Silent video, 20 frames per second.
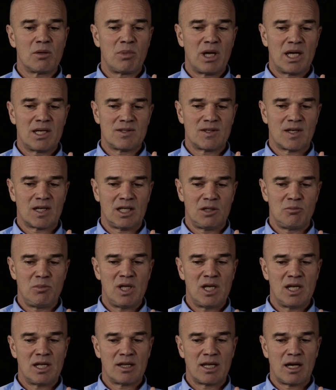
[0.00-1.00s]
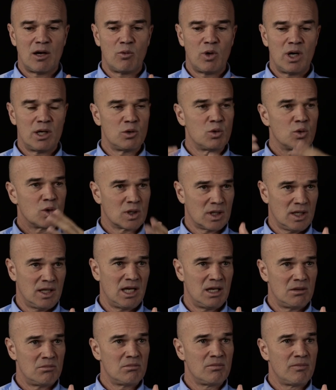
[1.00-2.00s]
basically meaning that what you
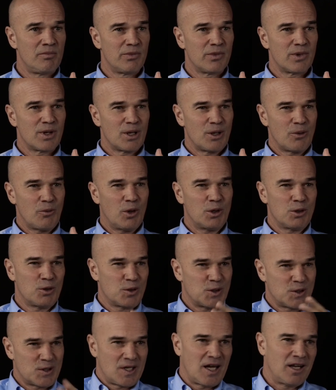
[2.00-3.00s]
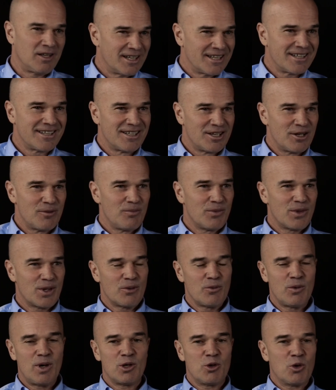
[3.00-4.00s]
claim, what you're selling,
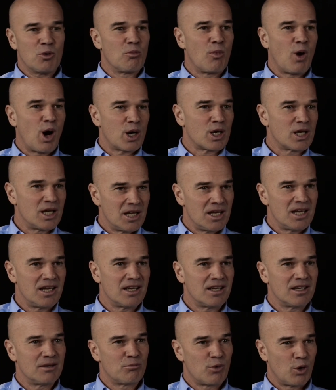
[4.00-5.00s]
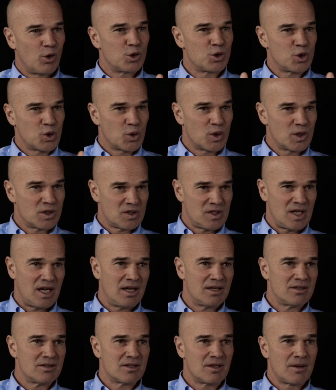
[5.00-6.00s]
what your marketing brochure
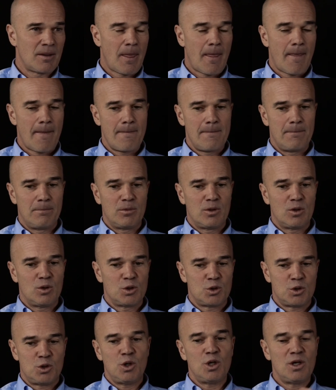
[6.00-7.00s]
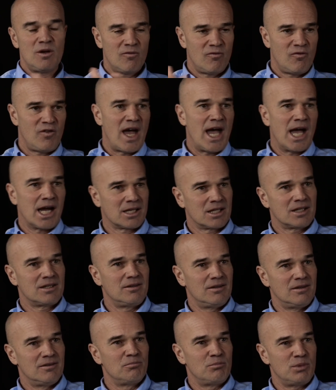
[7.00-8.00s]
says, should in fact
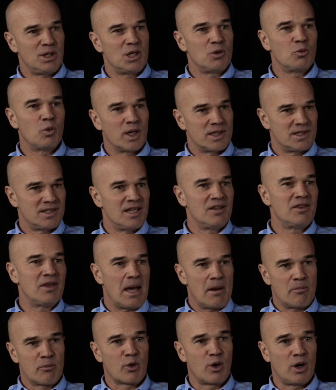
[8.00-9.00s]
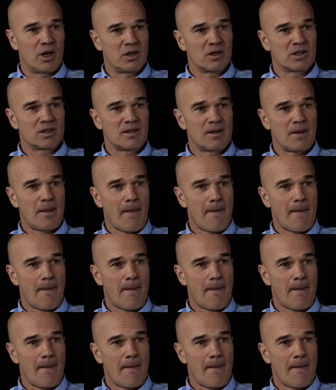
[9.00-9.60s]
be what's in that product.